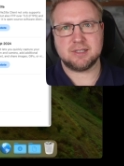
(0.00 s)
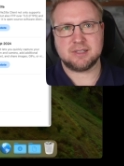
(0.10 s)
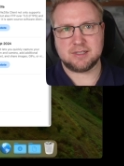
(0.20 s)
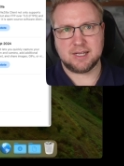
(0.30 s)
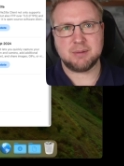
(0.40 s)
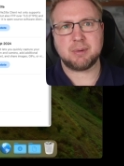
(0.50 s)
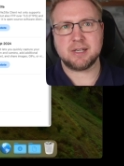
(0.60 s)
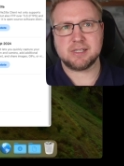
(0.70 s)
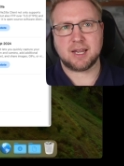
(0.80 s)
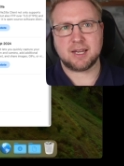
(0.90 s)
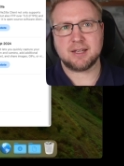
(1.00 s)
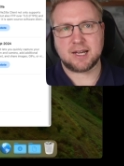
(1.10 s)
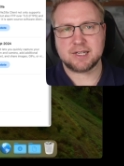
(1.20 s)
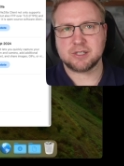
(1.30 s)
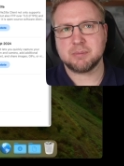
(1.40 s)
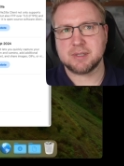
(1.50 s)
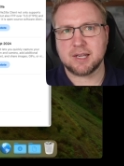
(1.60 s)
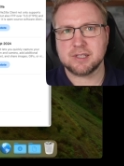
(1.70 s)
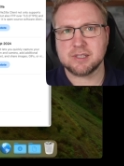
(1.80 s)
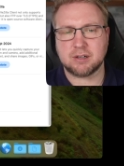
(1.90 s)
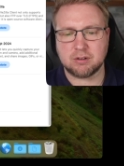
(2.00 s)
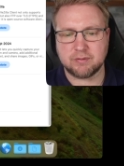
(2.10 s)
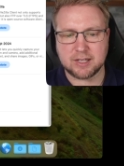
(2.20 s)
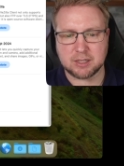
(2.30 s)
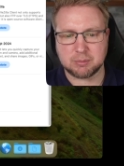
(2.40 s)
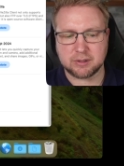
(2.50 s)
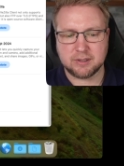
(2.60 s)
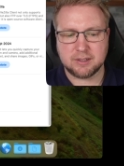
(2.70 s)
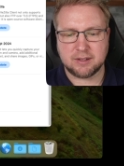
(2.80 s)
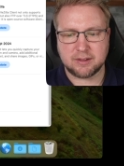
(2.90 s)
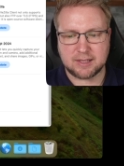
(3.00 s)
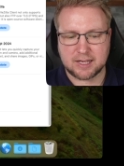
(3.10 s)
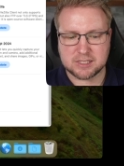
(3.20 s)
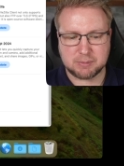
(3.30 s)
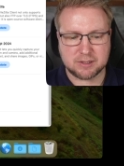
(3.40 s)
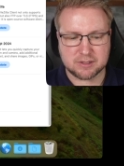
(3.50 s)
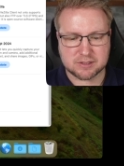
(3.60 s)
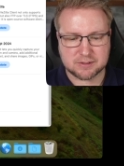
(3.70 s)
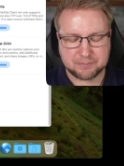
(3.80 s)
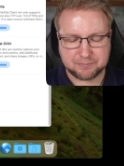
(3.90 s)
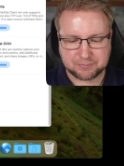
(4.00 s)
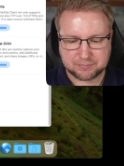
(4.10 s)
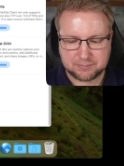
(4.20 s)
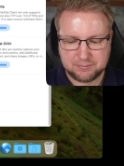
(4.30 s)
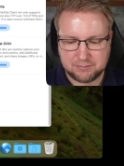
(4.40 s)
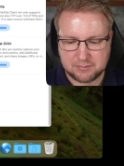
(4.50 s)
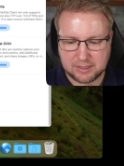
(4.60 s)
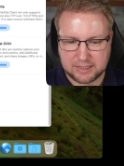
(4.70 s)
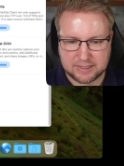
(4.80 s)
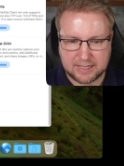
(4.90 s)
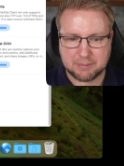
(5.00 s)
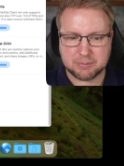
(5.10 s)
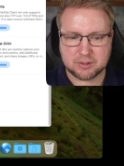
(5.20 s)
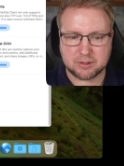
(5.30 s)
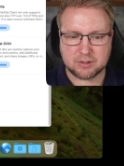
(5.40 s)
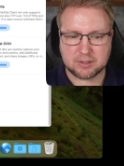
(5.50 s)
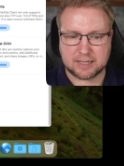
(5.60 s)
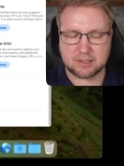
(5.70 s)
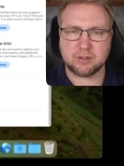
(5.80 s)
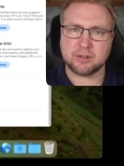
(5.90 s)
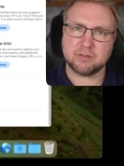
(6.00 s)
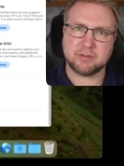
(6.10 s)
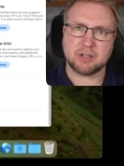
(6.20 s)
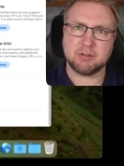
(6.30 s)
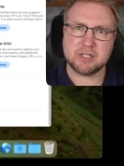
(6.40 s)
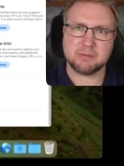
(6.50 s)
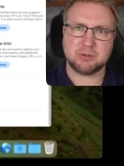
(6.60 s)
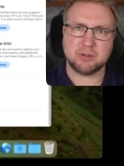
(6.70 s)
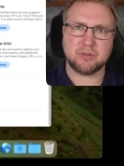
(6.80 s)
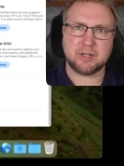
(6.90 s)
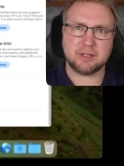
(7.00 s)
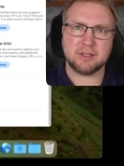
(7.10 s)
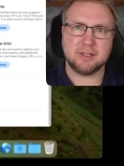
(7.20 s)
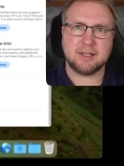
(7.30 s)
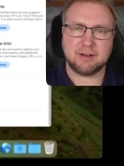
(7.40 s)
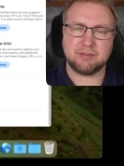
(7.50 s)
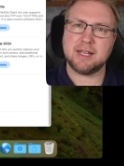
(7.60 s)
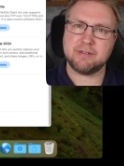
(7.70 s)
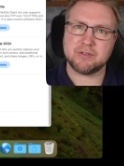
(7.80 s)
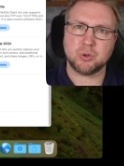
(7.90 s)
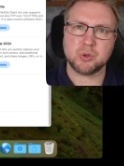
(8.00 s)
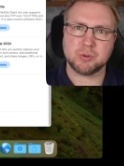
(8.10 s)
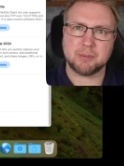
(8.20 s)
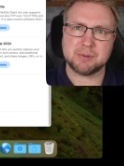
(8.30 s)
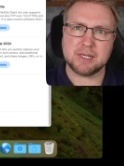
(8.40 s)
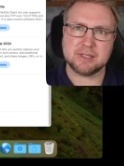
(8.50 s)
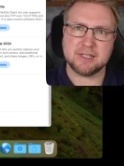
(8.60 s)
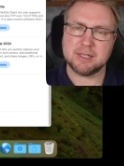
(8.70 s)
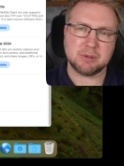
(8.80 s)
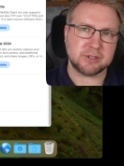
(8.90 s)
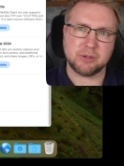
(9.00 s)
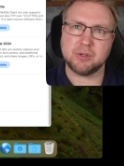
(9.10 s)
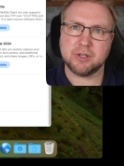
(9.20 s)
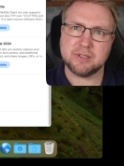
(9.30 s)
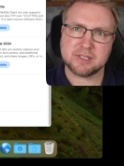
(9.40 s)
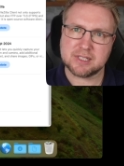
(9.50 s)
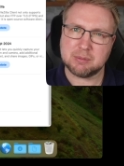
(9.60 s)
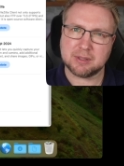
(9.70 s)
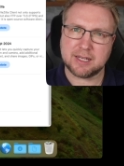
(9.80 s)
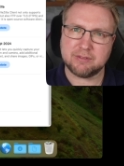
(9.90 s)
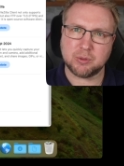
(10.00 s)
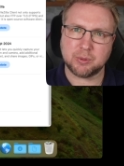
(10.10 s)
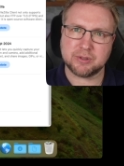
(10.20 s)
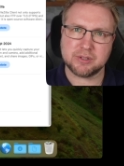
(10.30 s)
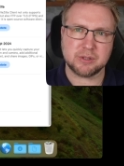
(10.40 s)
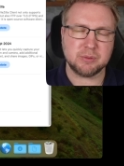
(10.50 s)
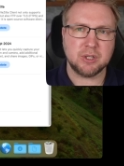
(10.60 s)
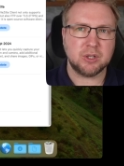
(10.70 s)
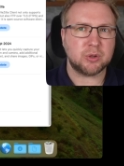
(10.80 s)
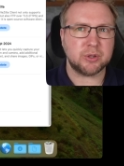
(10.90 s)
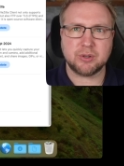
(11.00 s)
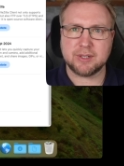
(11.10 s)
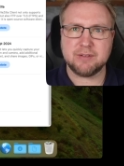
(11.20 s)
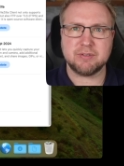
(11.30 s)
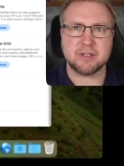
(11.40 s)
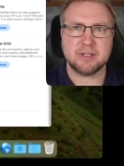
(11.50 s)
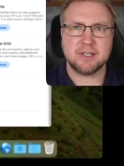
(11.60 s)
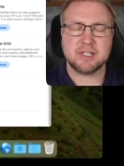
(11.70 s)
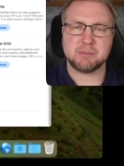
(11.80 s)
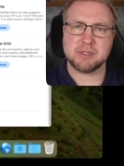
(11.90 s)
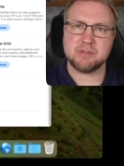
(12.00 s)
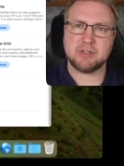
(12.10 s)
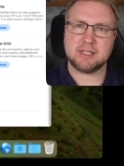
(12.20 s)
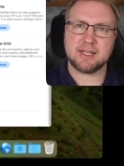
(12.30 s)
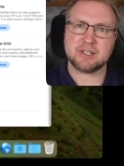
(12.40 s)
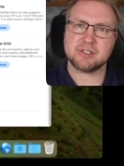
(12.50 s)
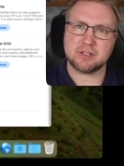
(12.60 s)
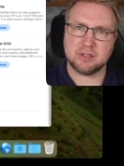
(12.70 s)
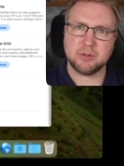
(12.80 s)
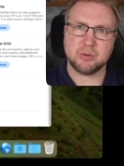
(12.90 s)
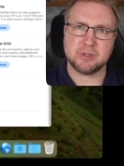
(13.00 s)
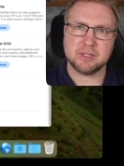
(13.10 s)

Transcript: day by day as updates are available. That's because in the app catalog configuration profile, I've left auto update enabled. You could disable that if you wanted to, or you could even specifically exclude